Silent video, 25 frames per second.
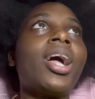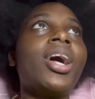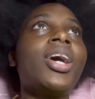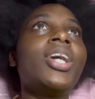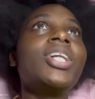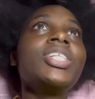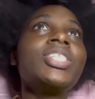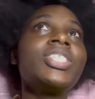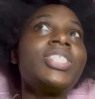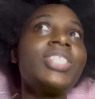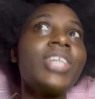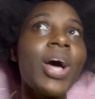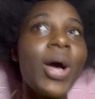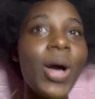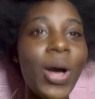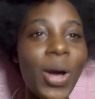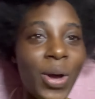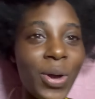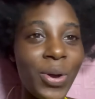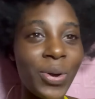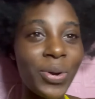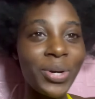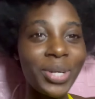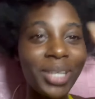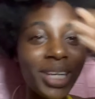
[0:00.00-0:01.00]

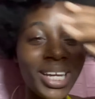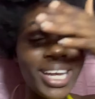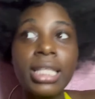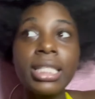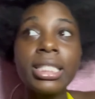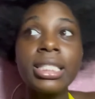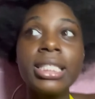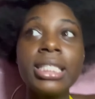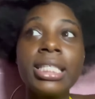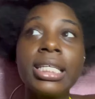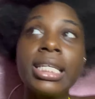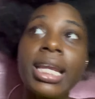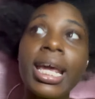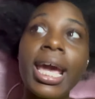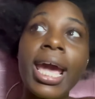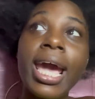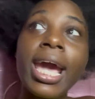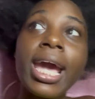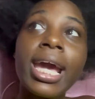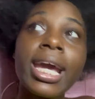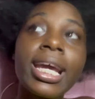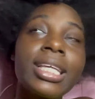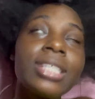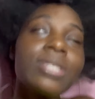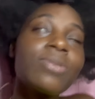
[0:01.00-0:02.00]
So
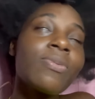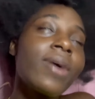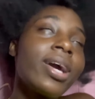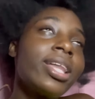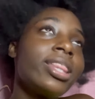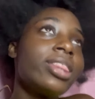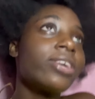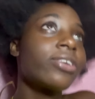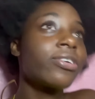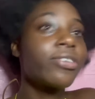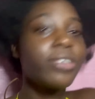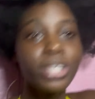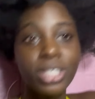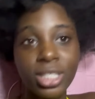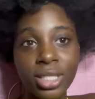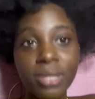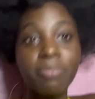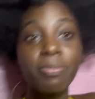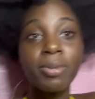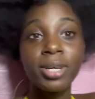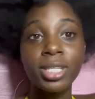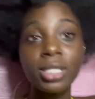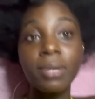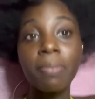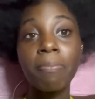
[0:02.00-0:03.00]
today is when the
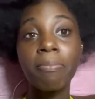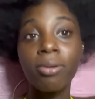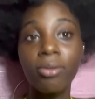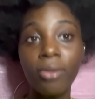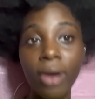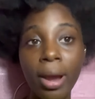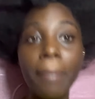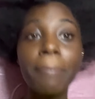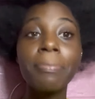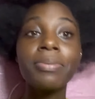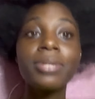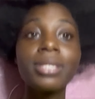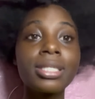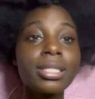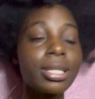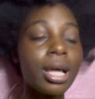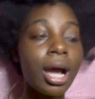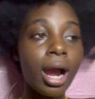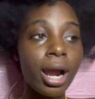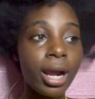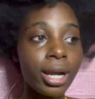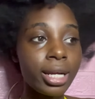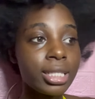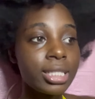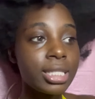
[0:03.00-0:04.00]
Christmas prep
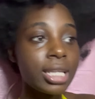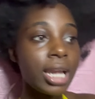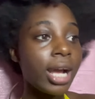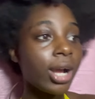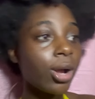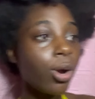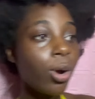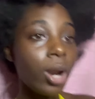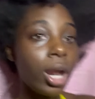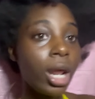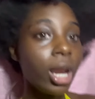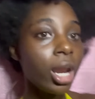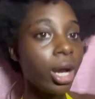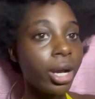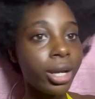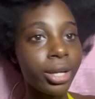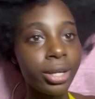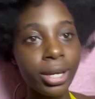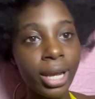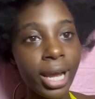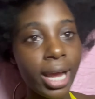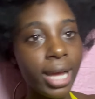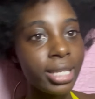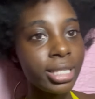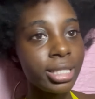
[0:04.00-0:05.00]
starts. Like all along, you
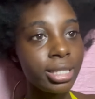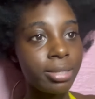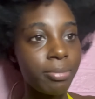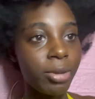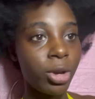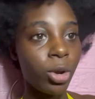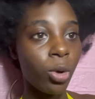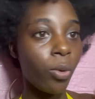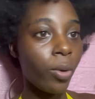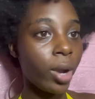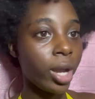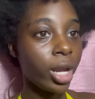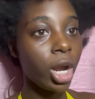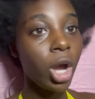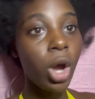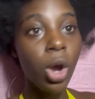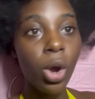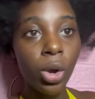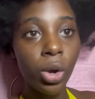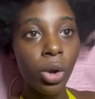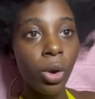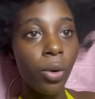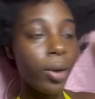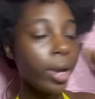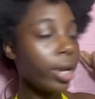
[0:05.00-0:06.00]
guys see me going
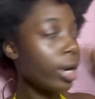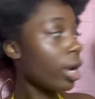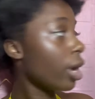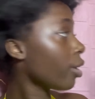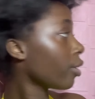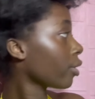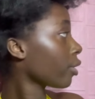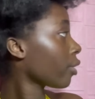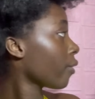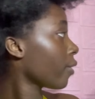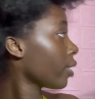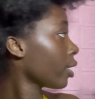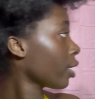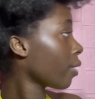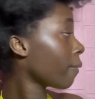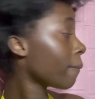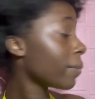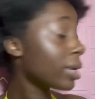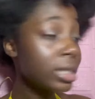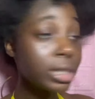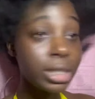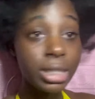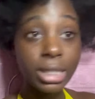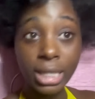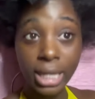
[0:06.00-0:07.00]
out.
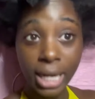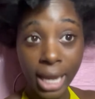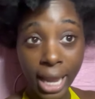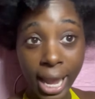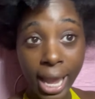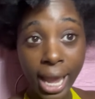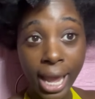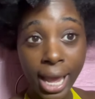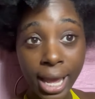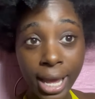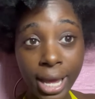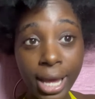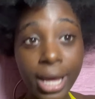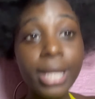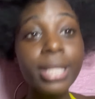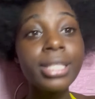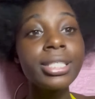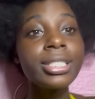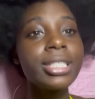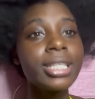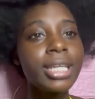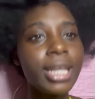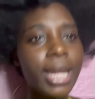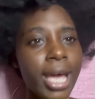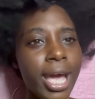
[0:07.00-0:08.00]
But today,
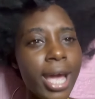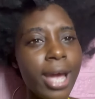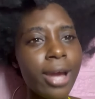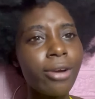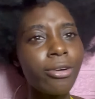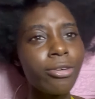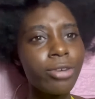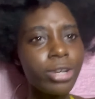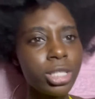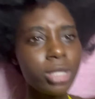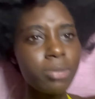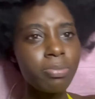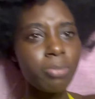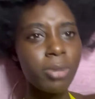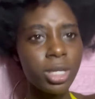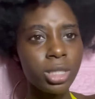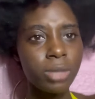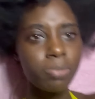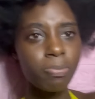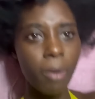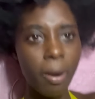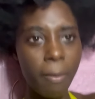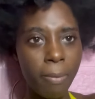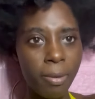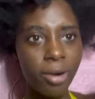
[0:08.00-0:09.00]
Christmas
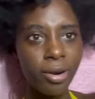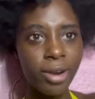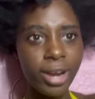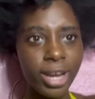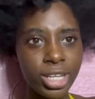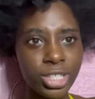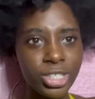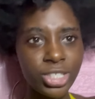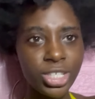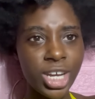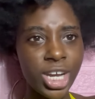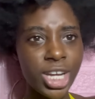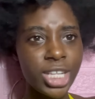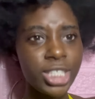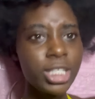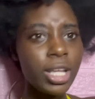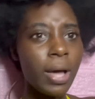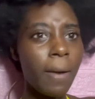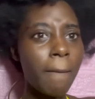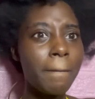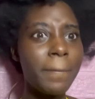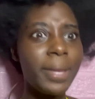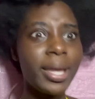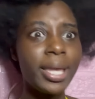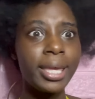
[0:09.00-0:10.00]
preparations
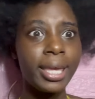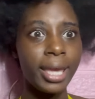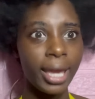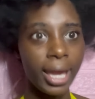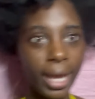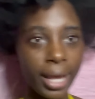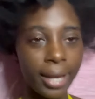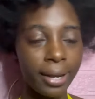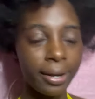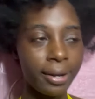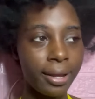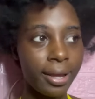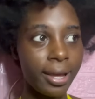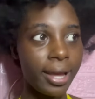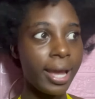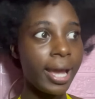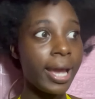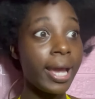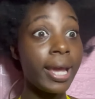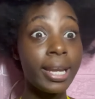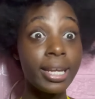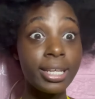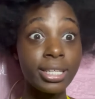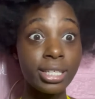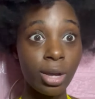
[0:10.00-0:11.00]
begin.
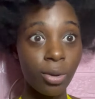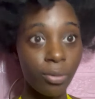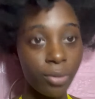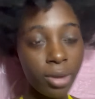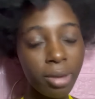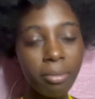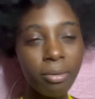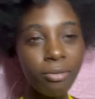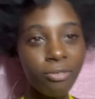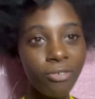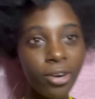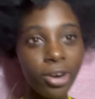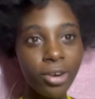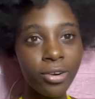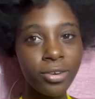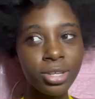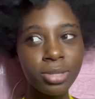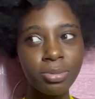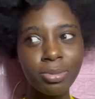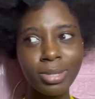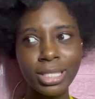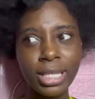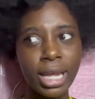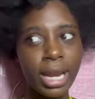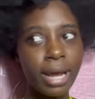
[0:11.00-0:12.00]
It is a week before
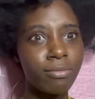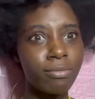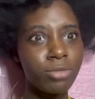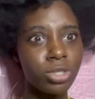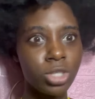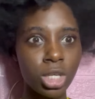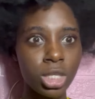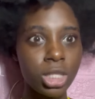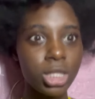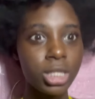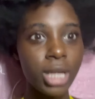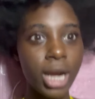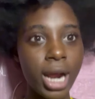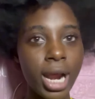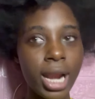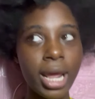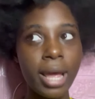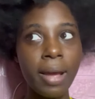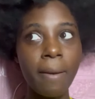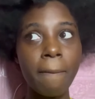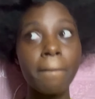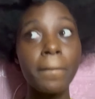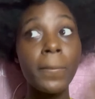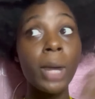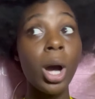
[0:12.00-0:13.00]
Christmas, and just
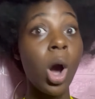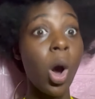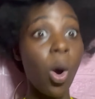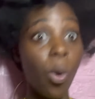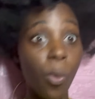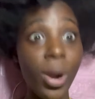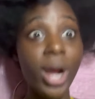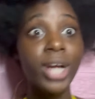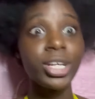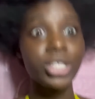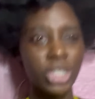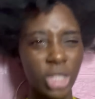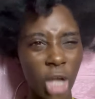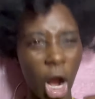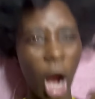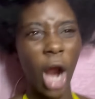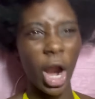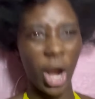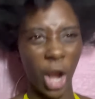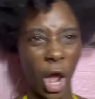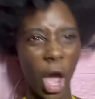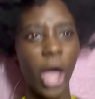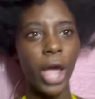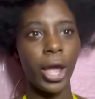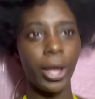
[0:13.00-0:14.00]
starting. But we're
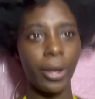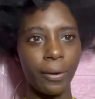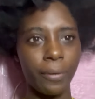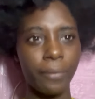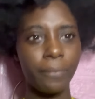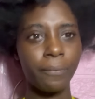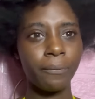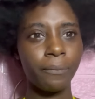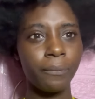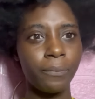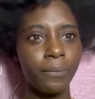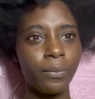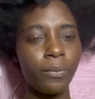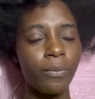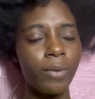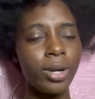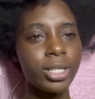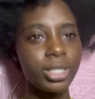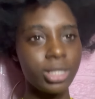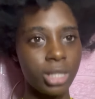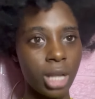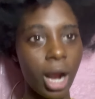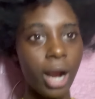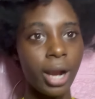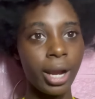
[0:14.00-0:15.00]
starting. We're
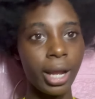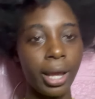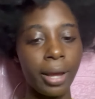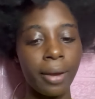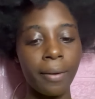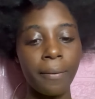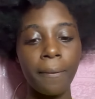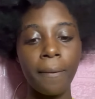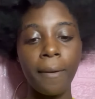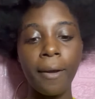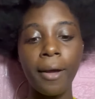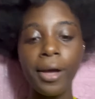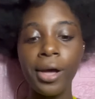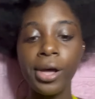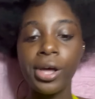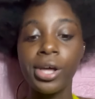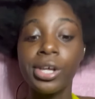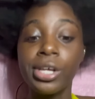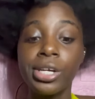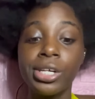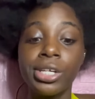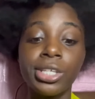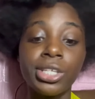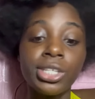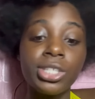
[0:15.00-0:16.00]
starting.
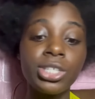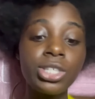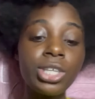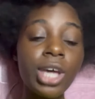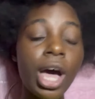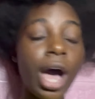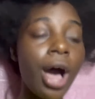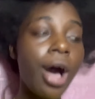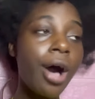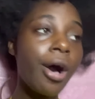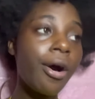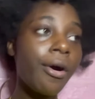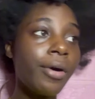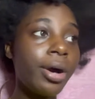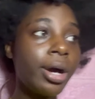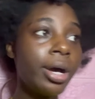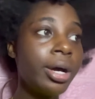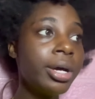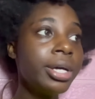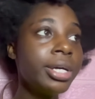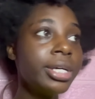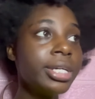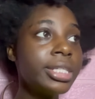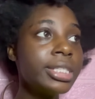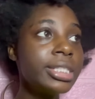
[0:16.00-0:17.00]
So
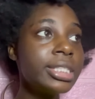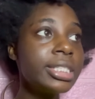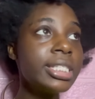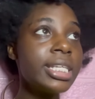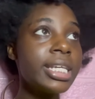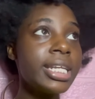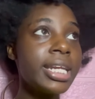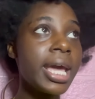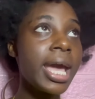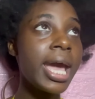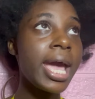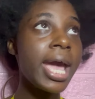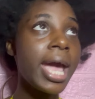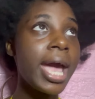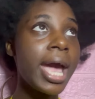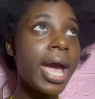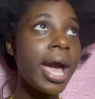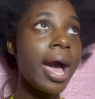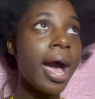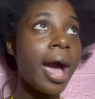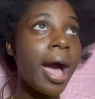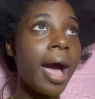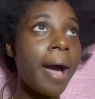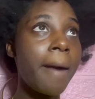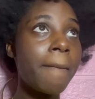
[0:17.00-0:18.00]
today
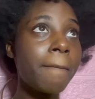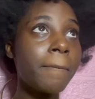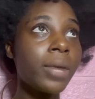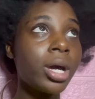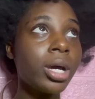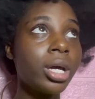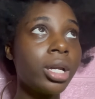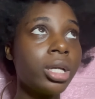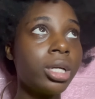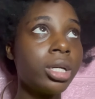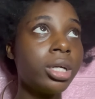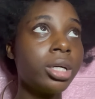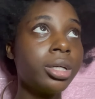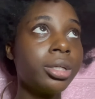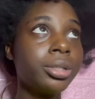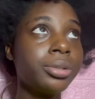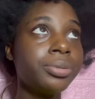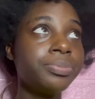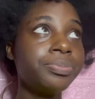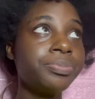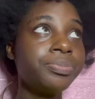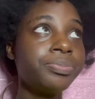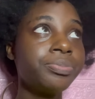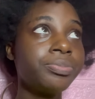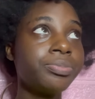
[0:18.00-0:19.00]
I
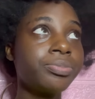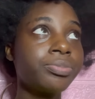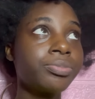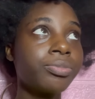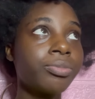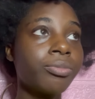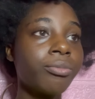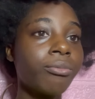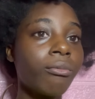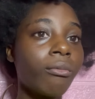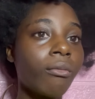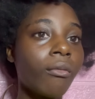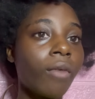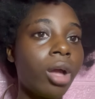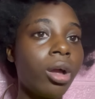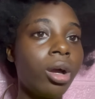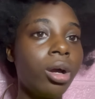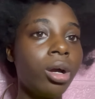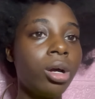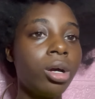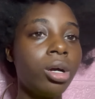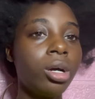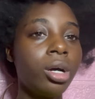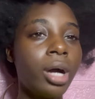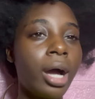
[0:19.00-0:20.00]

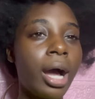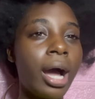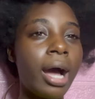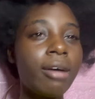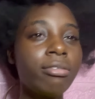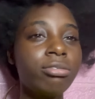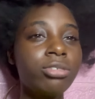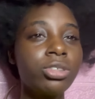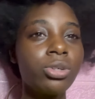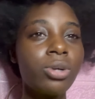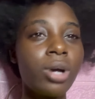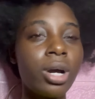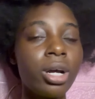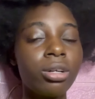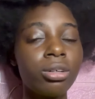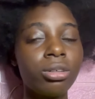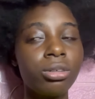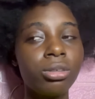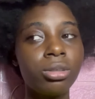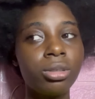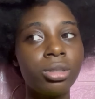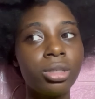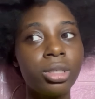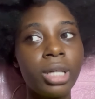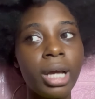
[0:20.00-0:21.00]
have to go on the
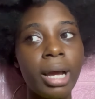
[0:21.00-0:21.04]
road.